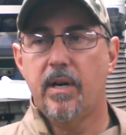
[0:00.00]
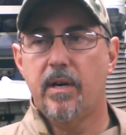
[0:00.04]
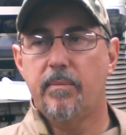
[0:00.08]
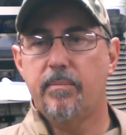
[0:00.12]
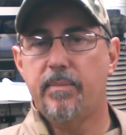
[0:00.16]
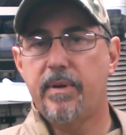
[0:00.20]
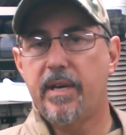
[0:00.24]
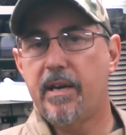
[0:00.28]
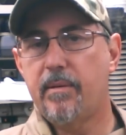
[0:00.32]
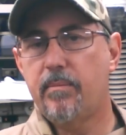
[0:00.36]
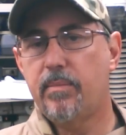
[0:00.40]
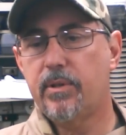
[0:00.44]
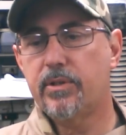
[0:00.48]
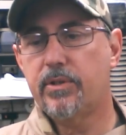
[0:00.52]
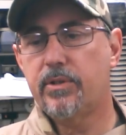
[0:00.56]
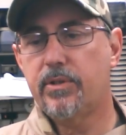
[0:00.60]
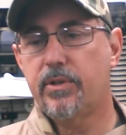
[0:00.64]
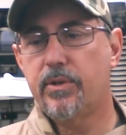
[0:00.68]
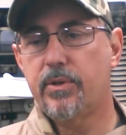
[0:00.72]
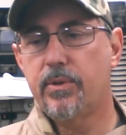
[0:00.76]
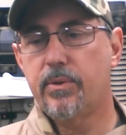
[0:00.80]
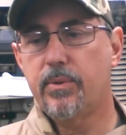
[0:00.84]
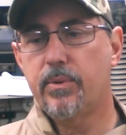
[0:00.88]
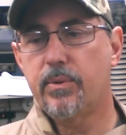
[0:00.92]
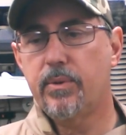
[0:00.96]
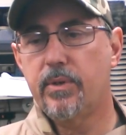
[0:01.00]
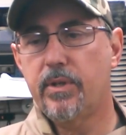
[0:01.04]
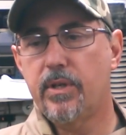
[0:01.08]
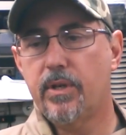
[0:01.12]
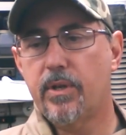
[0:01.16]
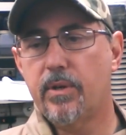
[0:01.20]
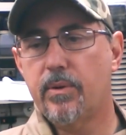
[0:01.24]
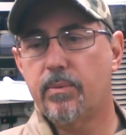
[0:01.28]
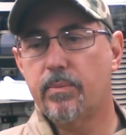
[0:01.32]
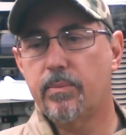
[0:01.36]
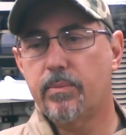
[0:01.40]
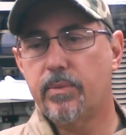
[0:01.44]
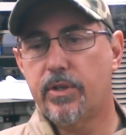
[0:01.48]
be able to, you know,
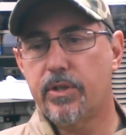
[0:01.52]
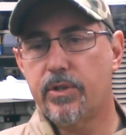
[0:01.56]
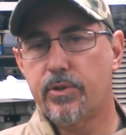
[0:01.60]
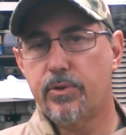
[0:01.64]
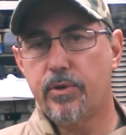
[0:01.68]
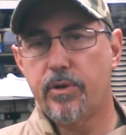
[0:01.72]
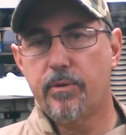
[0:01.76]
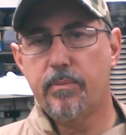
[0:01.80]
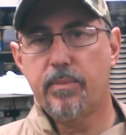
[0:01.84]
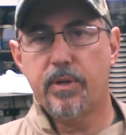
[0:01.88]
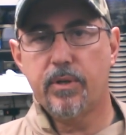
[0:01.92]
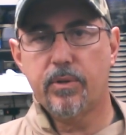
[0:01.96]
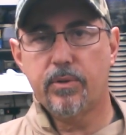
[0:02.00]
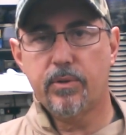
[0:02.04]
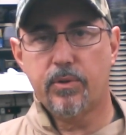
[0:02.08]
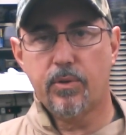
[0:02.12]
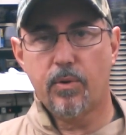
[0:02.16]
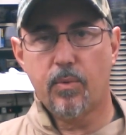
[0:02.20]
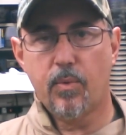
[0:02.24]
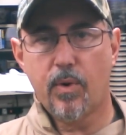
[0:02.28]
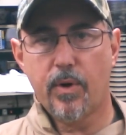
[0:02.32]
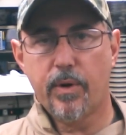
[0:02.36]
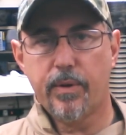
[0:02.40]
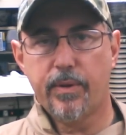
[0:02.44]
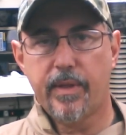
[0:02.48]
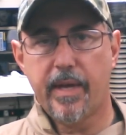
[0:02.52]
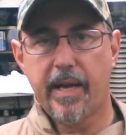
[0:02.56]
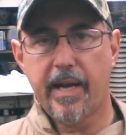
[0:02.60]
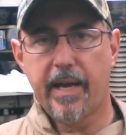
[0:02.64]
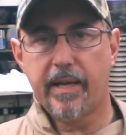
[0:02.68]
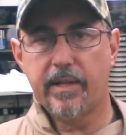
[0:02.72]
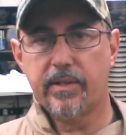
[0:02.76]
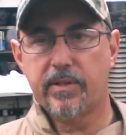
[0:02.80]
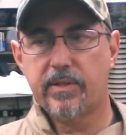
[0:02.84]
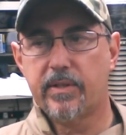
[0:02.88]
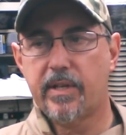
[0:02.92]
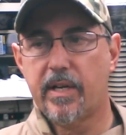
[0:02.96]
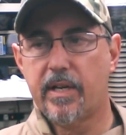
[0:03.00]
contribute toward that
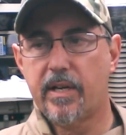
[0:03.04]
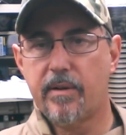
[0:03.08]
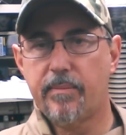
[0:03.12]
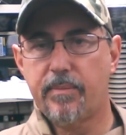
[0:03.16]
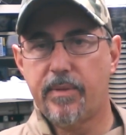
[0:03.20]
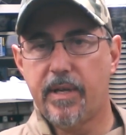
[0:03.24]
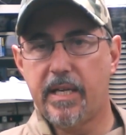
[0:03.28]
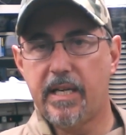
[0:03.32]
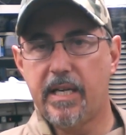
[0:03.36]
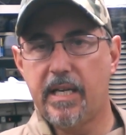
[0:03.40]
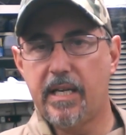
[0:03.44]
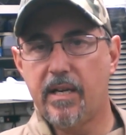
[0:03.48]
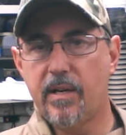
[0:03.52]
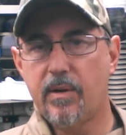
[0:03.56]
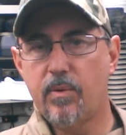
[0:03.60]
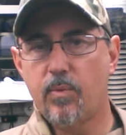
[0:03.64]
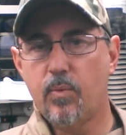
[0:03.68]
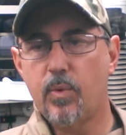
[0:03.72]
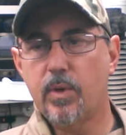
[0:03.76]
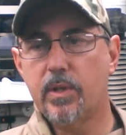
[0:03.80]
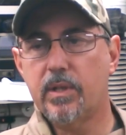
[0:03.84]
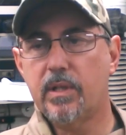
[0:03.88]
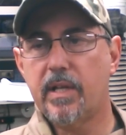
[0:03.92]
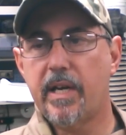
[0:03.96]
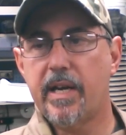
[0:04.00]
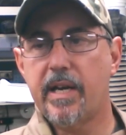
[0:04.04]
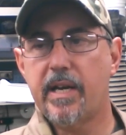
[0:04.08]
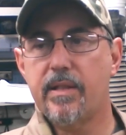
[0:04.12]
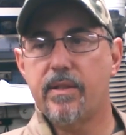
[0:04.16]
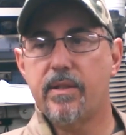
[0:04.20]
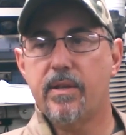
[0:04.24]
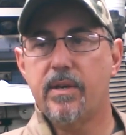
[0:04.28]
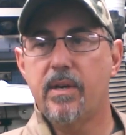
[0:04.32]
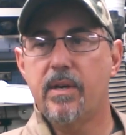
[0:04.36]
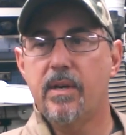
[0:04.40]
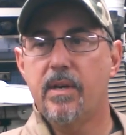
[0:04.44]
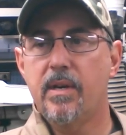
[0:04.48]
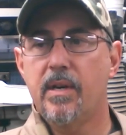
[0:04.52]
setup. They needed a wood lathe,
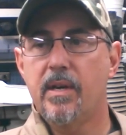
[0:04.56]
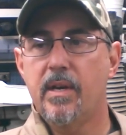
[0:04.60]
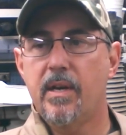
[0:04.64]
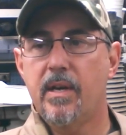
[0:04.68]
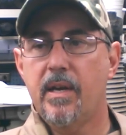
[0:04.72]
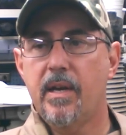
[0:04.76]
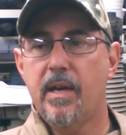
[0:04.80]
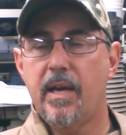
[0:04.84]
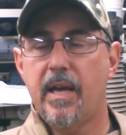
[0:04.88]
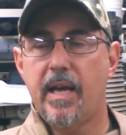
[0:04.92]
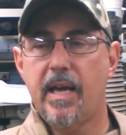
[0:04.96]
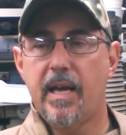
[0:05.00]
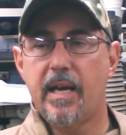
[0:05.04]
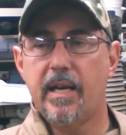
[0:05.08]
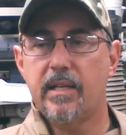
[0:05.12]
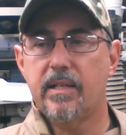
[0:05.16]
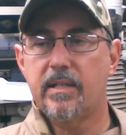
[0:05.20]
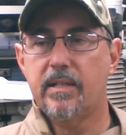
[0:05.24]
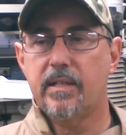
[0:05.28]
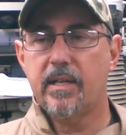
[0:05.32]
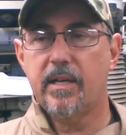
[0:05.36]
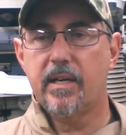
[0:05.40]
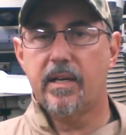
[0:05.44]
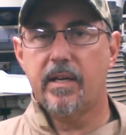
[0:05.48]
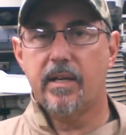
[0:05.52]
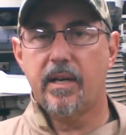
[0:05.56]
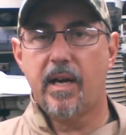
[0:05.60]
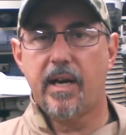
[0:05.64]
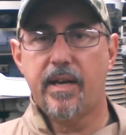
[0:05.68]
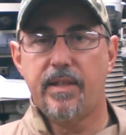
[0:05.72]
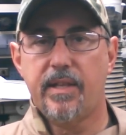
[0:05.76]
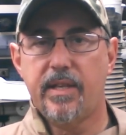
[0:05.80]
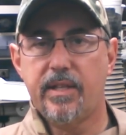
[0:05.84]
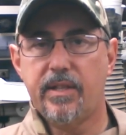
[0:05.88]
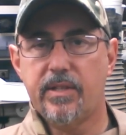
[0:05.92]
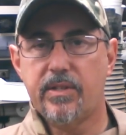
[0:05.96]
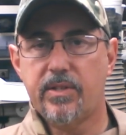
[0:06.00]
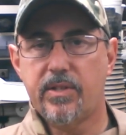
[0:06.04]
and I
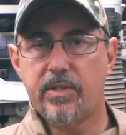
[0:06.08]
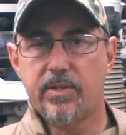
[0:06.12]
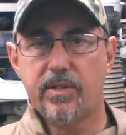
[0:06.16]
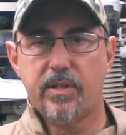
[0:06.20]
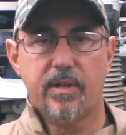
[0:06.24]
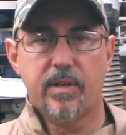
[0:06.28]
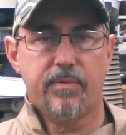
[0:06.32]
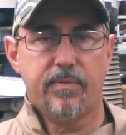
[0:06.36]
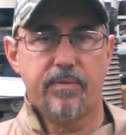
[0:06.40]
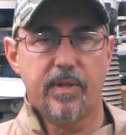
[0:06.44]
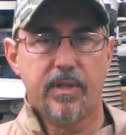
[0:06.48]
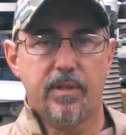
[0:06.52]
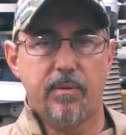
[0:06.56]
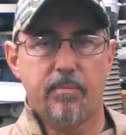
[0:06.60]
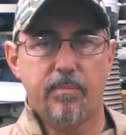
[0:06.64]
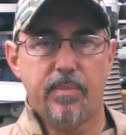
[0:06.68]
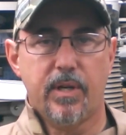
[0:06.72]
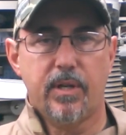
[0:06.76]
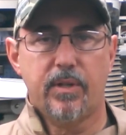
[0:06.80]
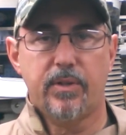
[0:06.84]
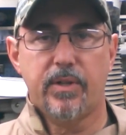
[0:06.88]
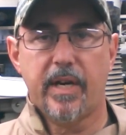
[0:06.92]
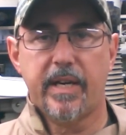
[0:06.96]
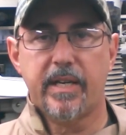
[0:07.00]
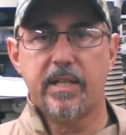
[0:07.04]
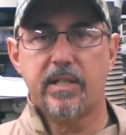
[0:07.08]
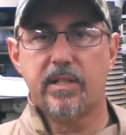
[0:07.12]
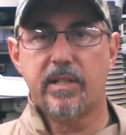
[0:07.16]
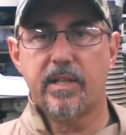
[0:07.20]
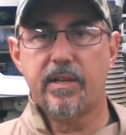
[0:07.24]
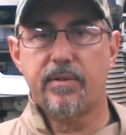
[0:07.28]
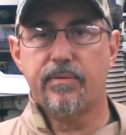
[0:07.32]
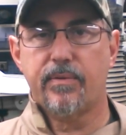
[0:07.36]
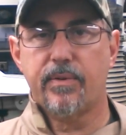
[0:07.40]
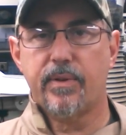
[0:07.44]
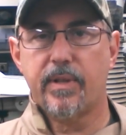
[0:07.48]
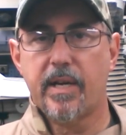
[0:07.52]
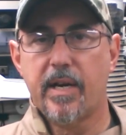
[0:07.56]
think this is going to fit the bill nicely
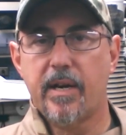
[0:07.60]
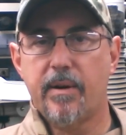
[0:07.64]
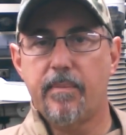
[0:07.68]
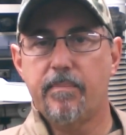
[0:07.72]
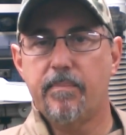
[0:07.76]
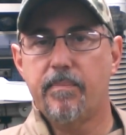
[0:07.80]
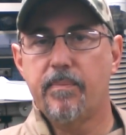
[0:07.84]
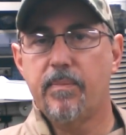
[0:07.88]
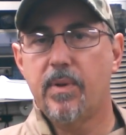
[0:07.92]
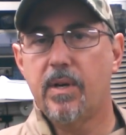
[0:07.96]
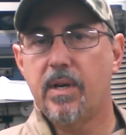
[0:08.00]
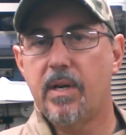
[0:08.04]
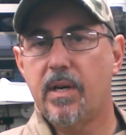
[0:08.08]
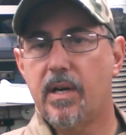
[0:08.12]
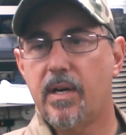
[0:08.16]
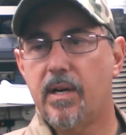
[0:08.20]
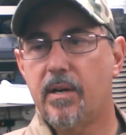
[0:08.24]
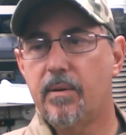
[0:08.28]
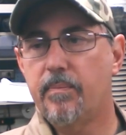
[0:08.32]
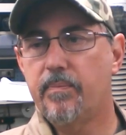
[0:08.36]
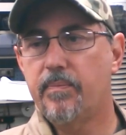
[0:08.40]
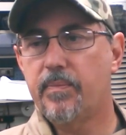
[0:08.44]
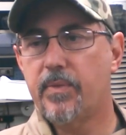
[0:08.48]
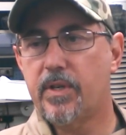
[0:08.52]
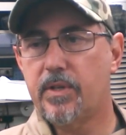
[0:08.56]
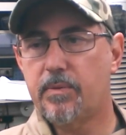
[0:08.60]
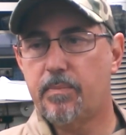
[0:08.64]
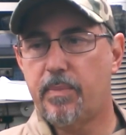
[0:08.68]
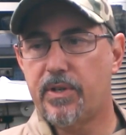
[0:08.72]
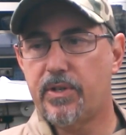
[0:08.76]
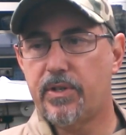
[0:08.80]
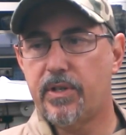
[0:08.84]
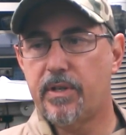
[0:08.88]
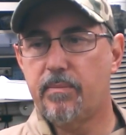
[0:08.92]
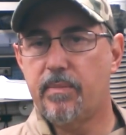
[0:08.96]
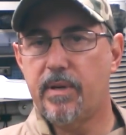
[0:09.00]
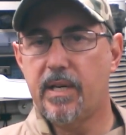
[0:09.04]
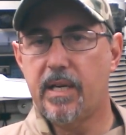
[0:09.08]
for them um,
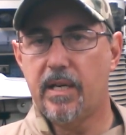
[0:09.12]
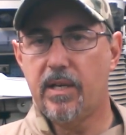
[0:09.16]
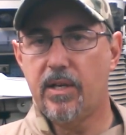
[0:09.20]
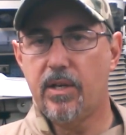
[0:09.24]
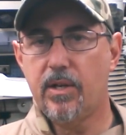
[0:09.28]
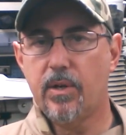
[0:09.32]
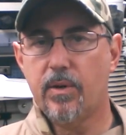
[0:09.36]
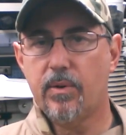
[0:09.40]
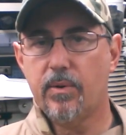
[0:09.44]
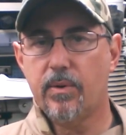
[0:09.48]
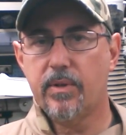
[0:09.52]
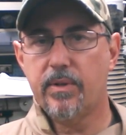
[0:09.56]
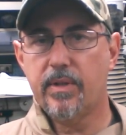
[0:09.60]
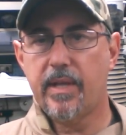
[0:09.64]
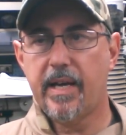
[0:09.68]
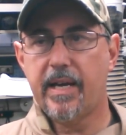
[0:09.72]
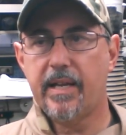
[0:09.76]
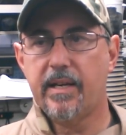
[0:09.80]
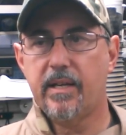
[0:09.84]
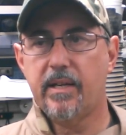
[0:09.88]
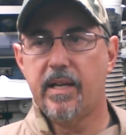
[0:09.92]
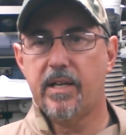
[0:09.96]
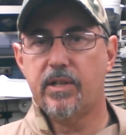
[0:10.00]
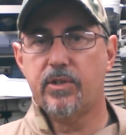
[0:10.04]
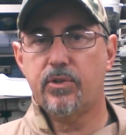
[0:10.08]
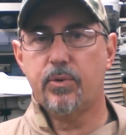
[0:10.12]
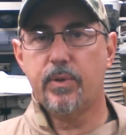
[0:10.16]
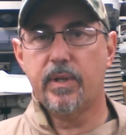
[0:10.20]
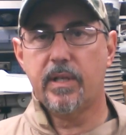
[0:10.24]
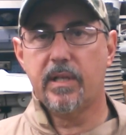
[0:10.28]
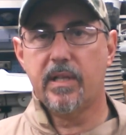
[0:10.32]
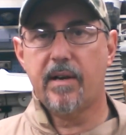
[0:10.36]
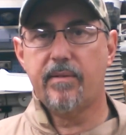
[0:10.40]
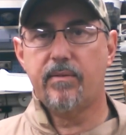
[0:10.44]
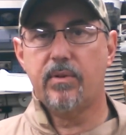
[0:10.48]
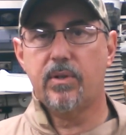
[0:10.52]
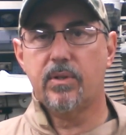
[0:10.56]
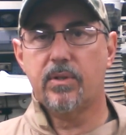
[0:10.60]
especially being, you know, that
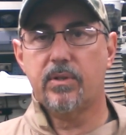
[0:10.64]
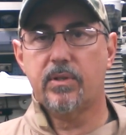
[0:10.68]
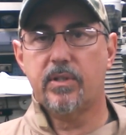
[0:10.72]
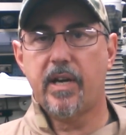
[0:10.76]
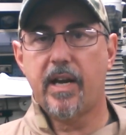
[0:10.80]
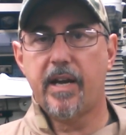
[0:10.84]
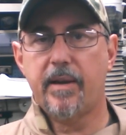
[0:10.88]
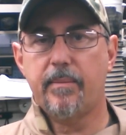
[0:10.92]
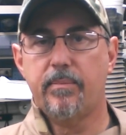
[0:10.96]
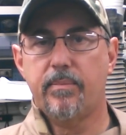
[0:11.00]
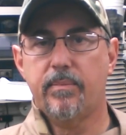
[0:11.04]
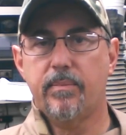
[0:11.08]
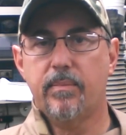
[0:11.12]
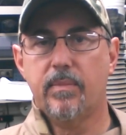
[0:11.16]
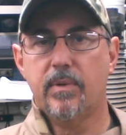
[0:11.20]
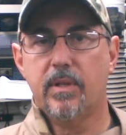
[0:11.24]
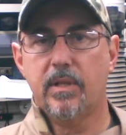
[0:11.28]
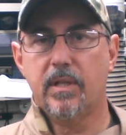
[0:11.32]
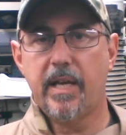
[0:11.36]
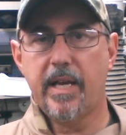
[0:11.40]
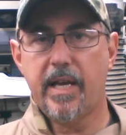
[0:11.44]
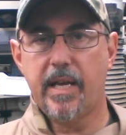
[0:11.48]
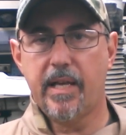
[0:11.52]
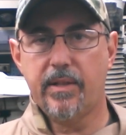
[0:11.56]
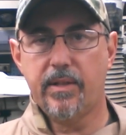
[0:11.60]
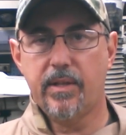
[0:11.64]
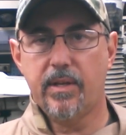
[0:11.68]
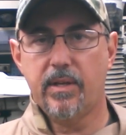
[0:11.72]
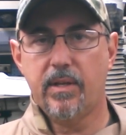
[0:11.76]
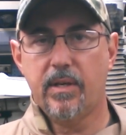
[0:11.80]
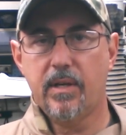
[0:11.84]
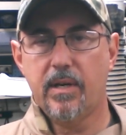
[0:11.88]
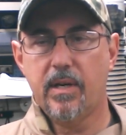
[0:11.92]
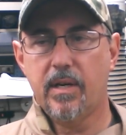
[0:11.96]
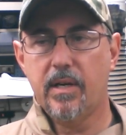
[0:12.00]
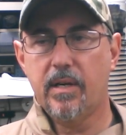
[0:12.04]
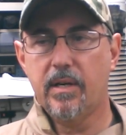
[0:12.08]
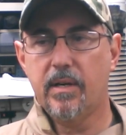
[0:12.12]
entry-level type lathe.
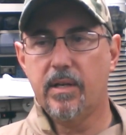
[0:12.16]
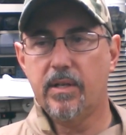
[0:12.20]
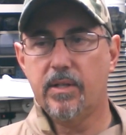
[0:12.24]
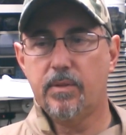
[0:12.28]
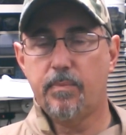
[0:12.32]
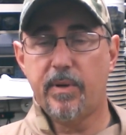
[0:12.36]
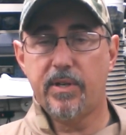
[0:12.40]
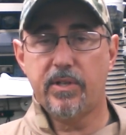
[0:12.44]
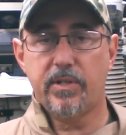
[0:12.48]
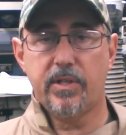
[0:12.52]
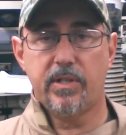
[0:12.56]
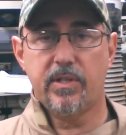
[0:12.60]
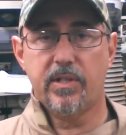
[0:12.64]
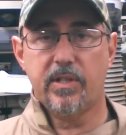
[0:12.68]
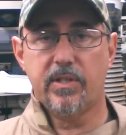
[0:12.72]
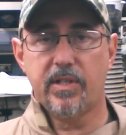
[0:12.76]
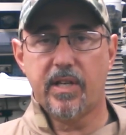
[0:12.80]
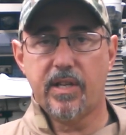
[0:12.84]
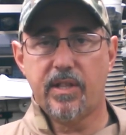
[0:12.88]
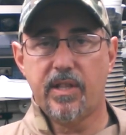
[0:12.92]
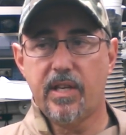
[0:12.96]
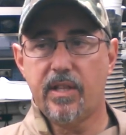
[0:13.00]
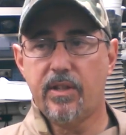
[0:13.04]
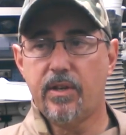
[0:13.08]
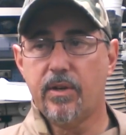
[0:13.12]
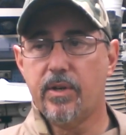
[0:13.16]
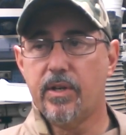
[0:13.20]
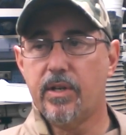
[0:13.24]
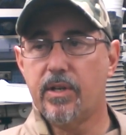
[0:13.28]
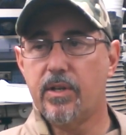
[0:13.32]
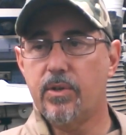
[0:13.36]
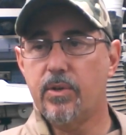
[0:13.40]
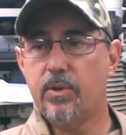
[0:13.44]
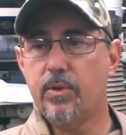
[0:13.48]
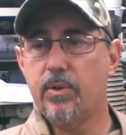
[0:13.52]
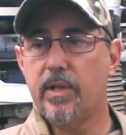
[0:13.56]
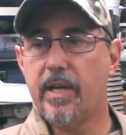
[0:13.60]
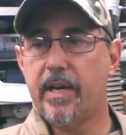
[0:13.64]
Uh, especially since I think they're going to
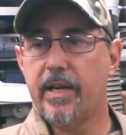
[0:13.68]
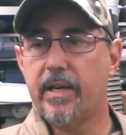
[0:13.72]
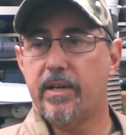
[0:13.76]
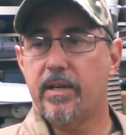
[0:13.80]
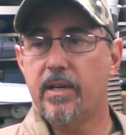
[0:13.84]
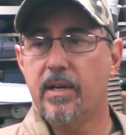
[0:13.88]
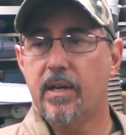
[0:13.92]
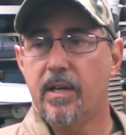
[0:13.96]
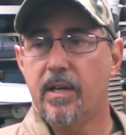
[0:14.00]
do like